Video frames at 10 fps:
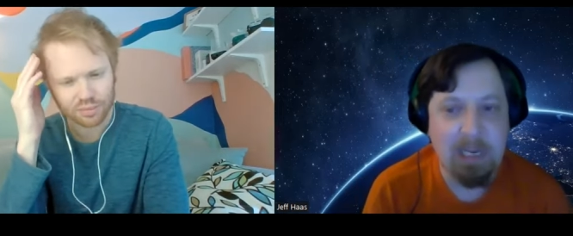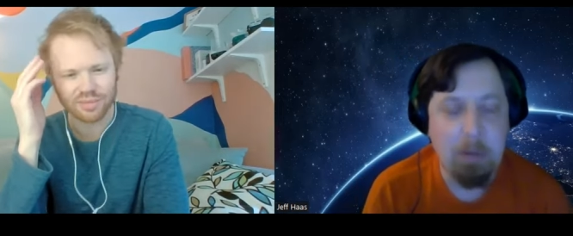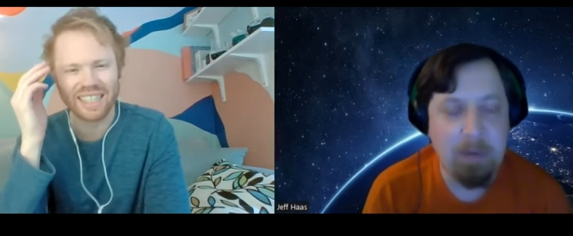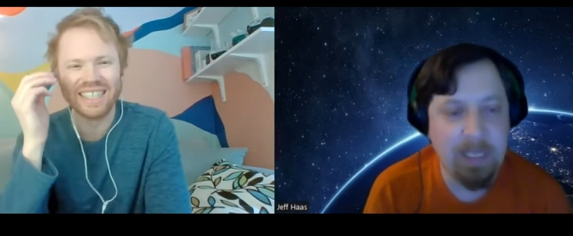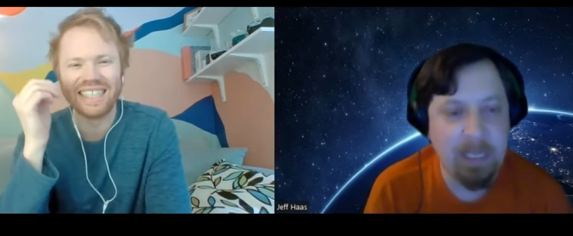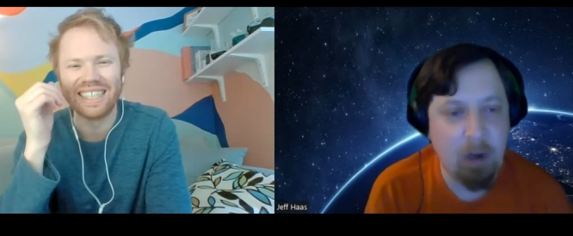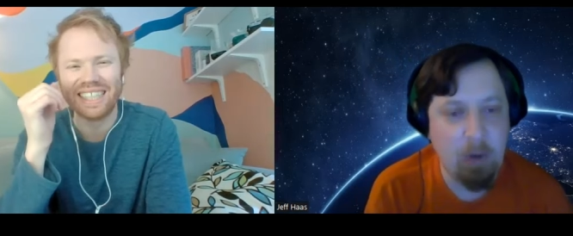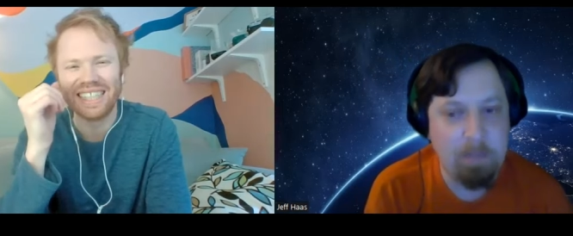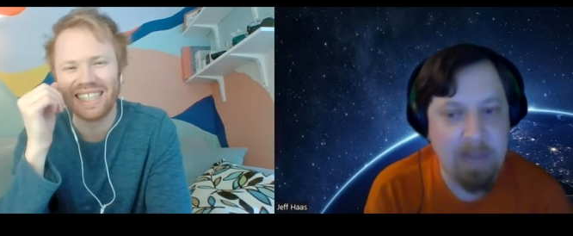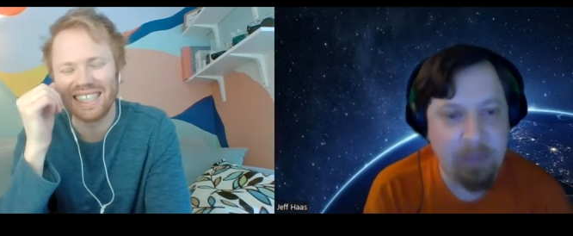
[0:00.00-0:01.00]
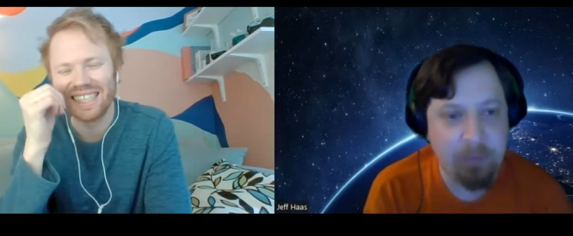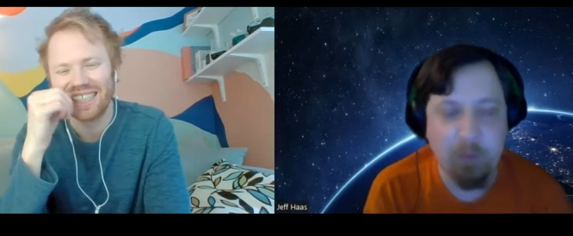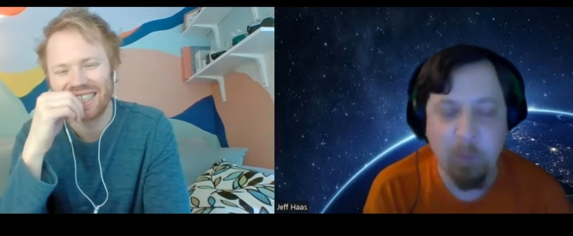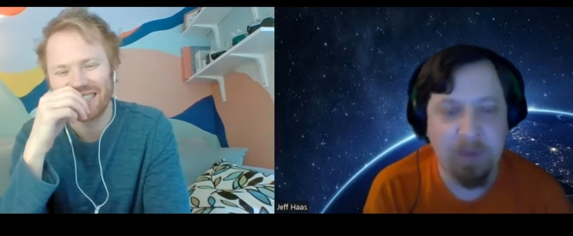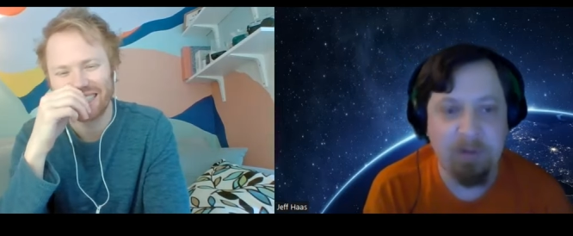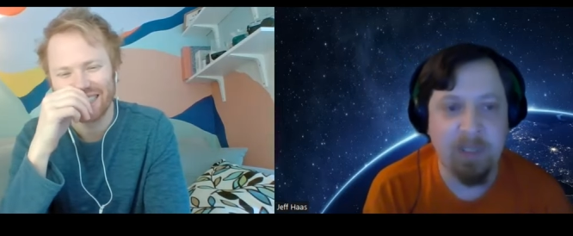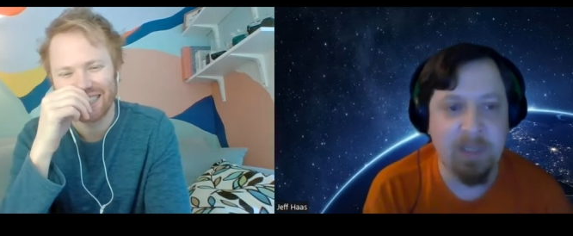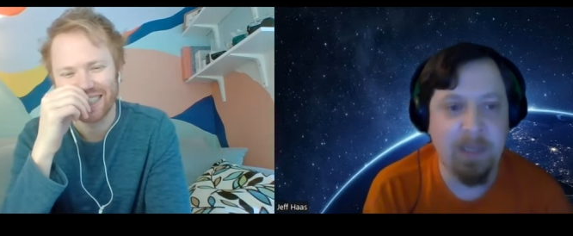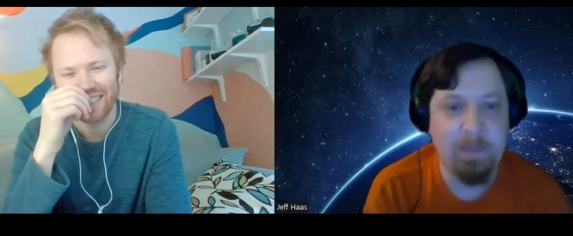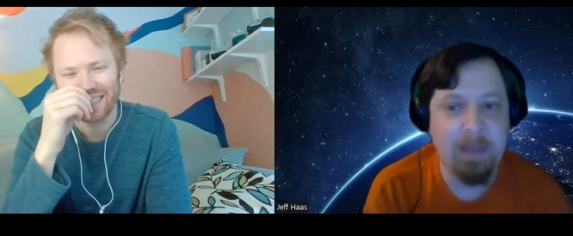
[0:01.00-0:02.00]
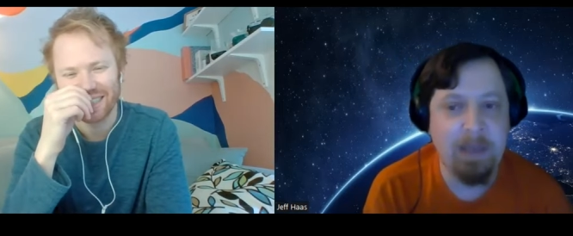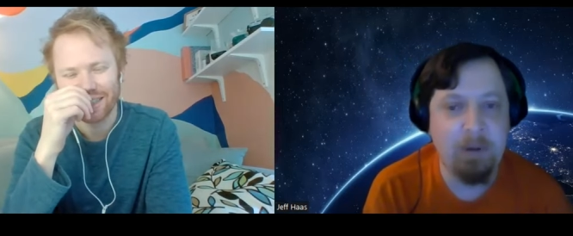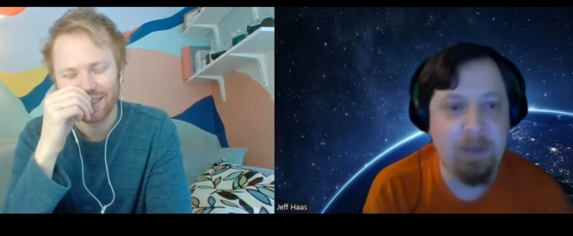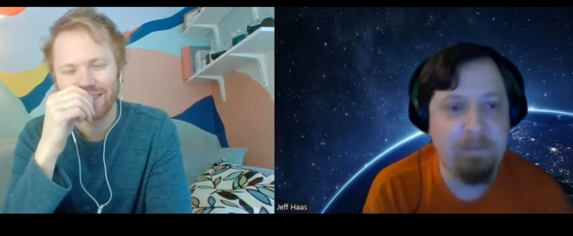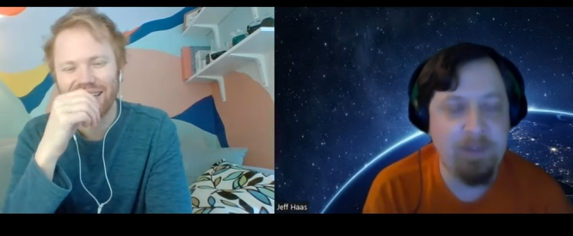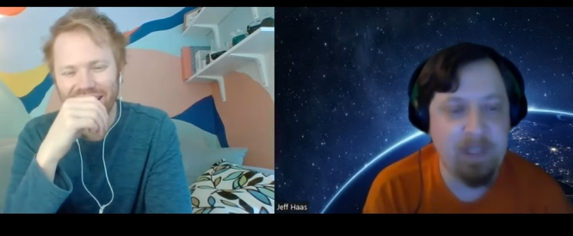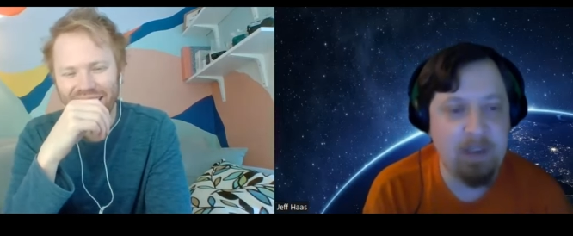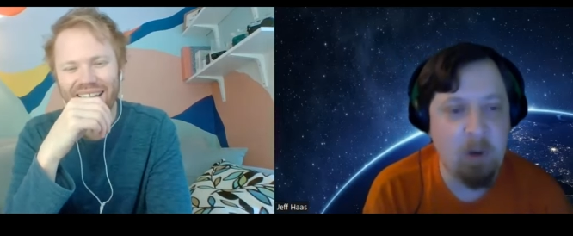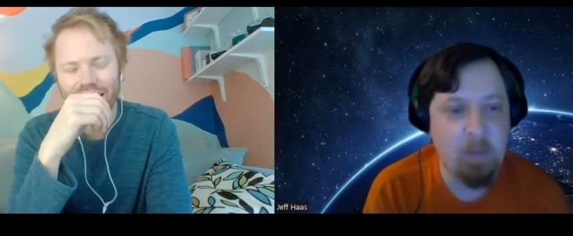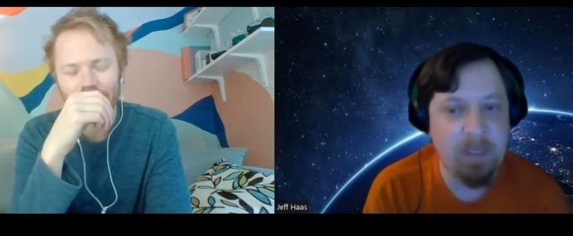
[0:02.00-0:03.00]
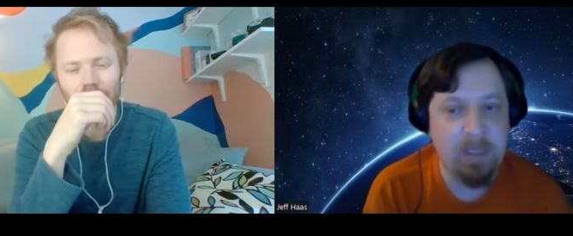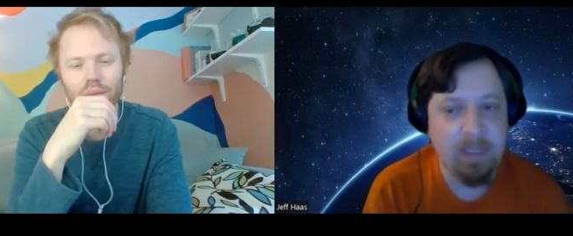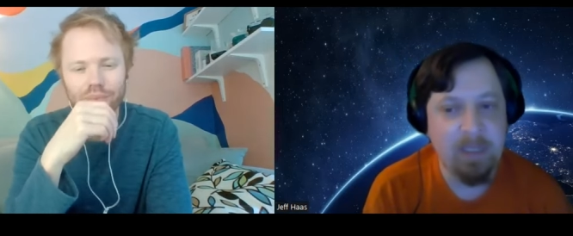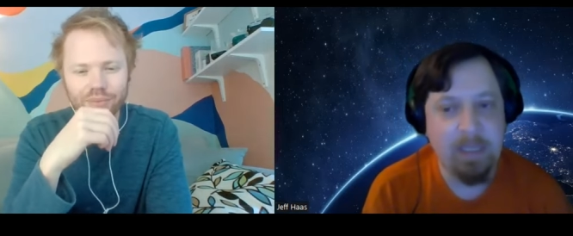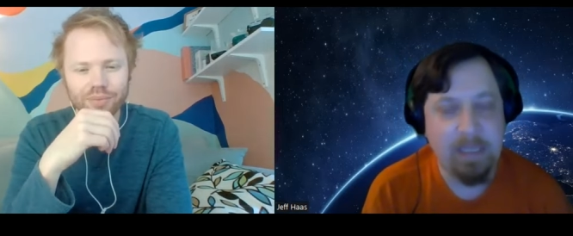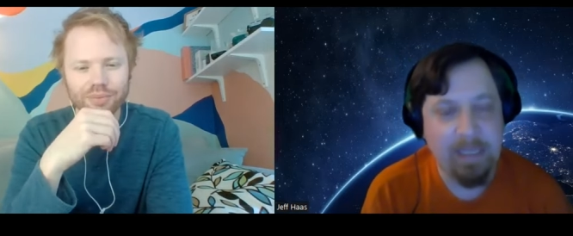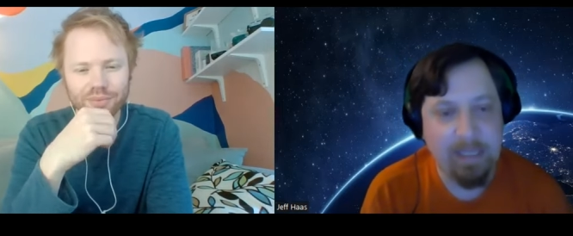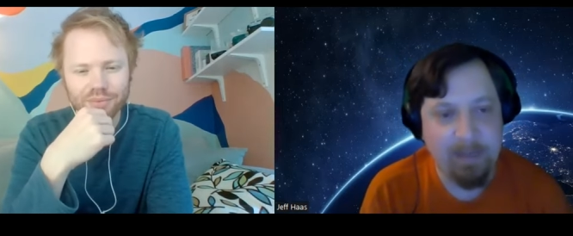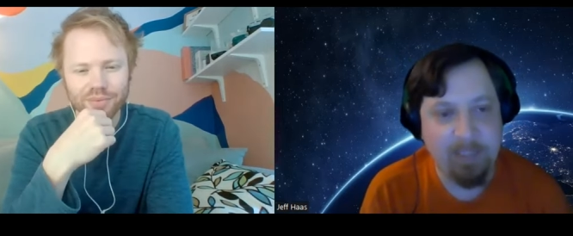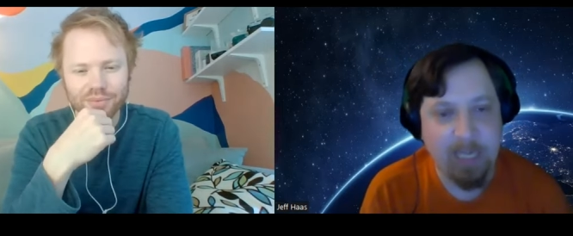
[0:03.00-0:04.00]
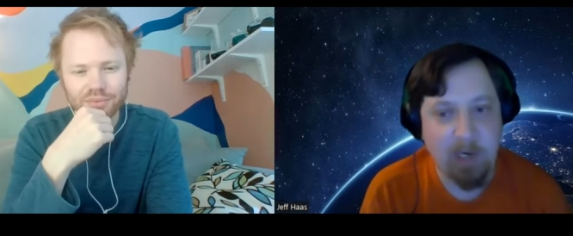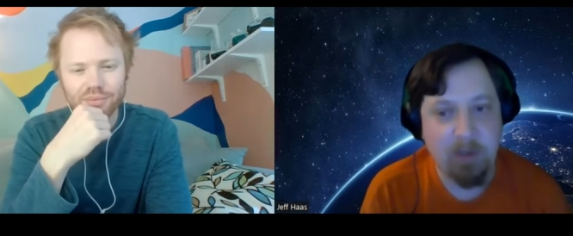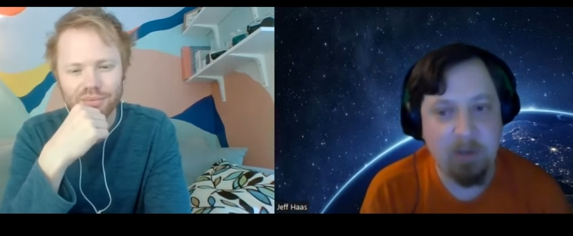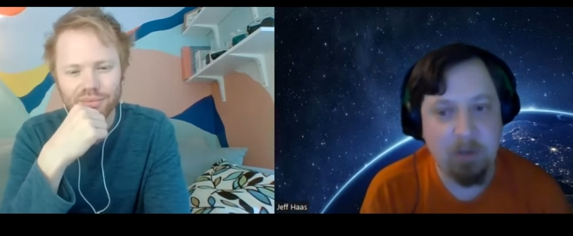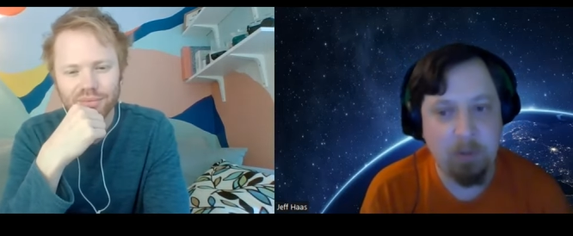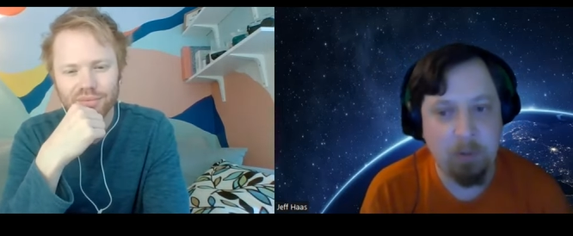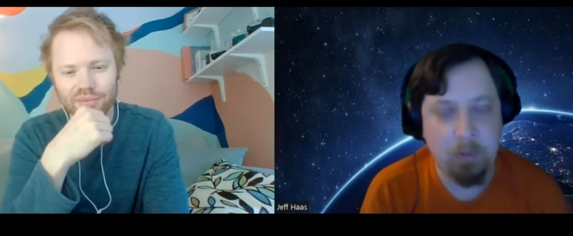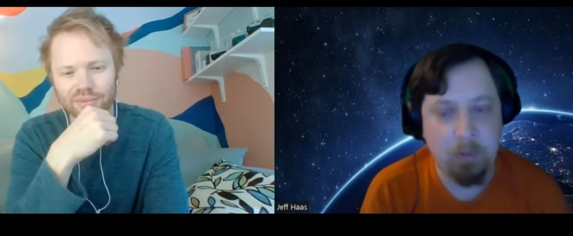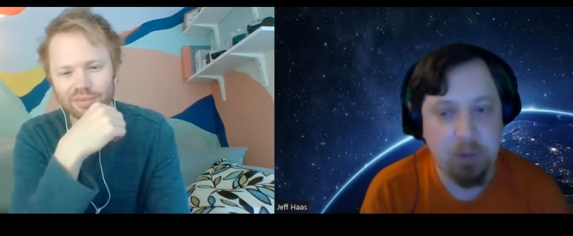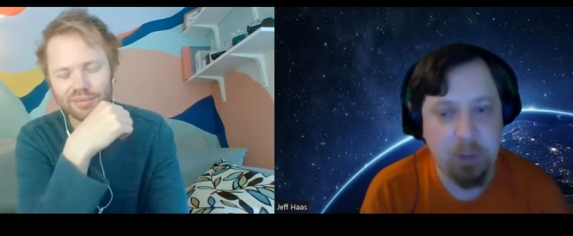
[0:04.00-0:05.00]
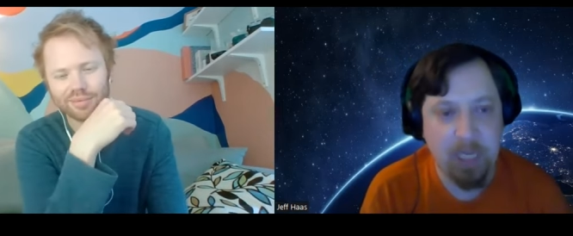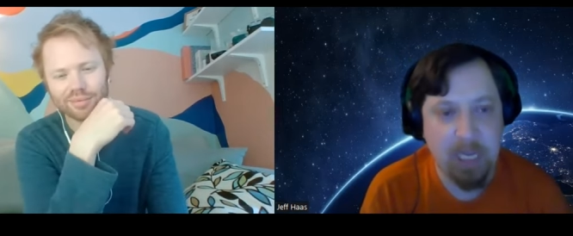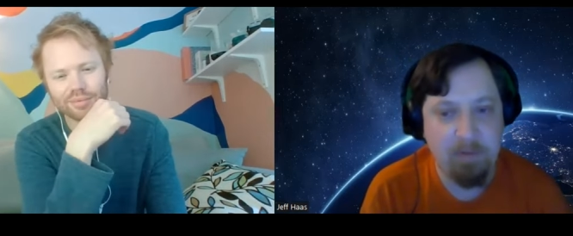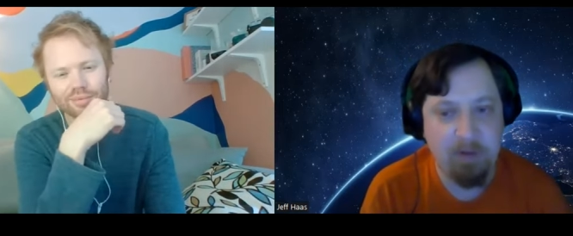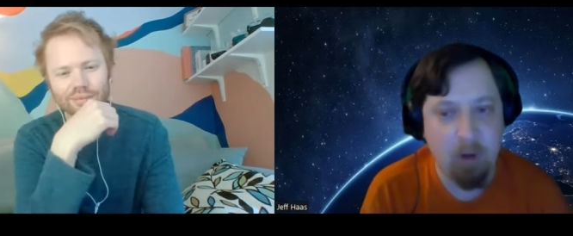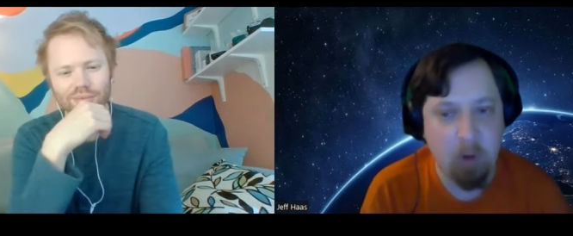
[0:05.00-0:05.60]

Speaker 1: and we didn't get owen backstory really i mean i don't i feel like owen is a character who should have an